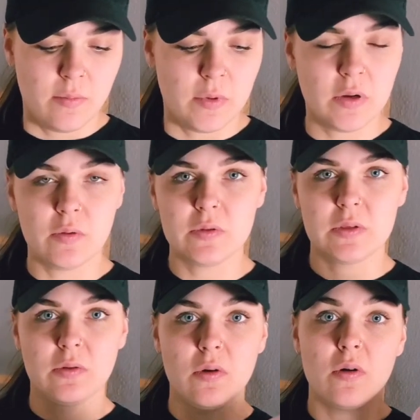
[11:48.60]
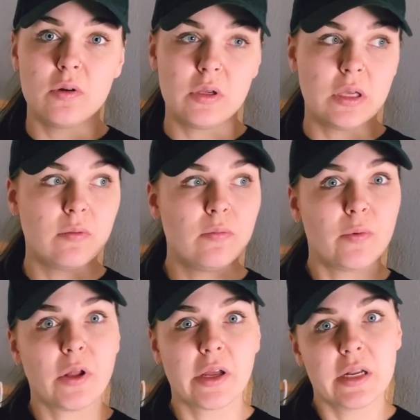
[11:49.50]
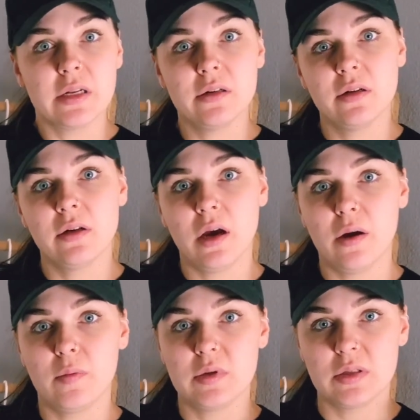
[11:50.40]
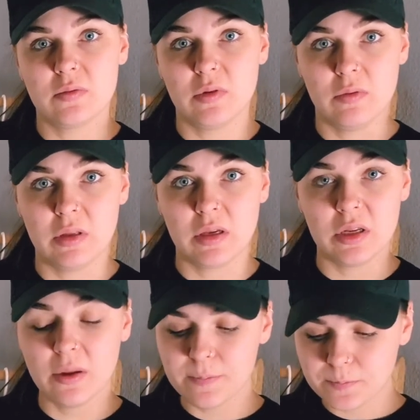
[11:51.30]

but also you can plug it in, which is really good.